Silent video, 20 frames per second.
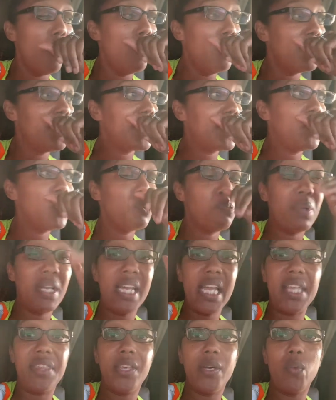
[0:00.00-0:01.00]
Excuse
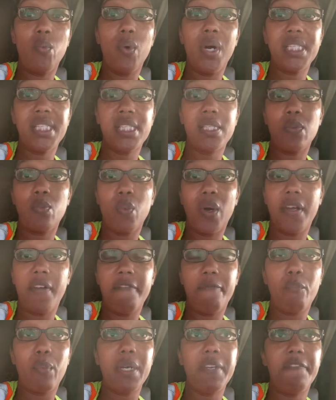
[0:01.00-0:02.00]
me. And then once
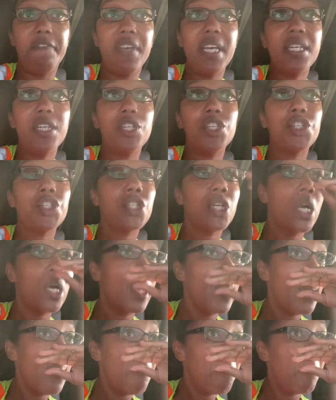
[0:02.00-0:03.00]
we finished,
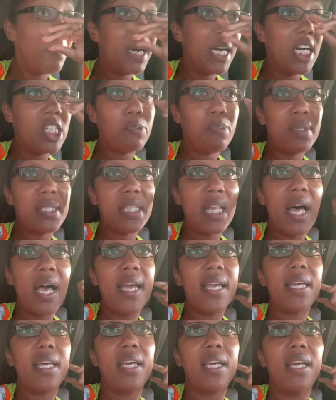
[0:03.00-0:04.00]
my husband's
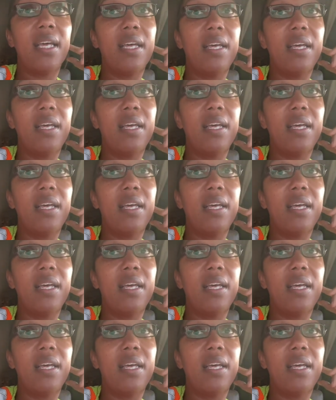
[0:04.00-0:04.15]
like,